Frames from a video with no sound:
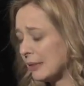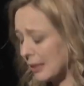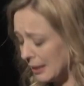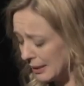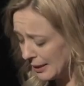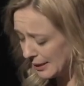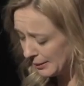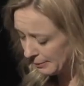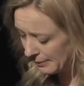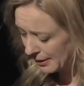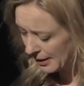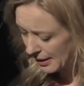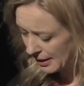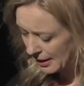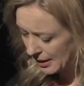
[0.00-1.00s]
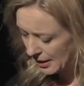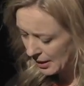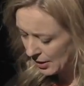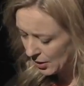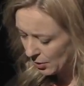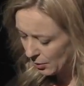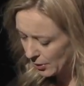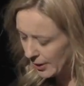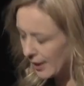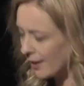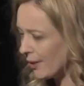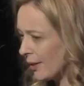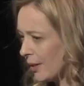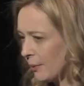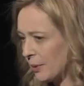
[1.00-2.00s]
time to work
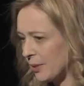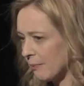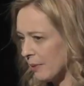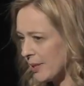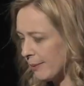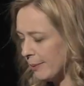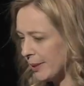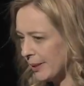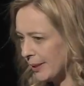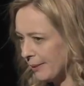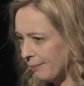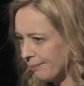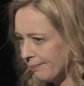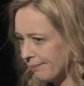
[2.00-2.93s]
out that I wasn't meant to be a nun.